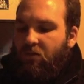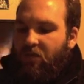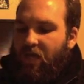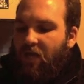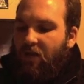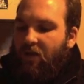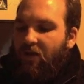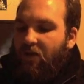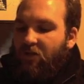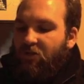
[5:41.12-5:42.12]
Then,
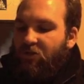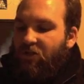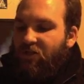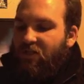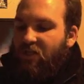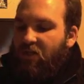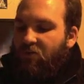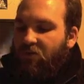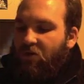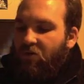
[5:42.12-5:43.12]
just as he
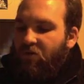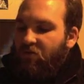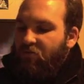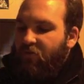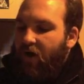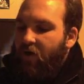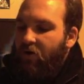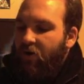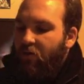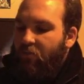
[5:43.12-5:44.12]
was going to fire
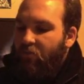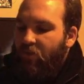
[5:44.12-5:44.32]
at him,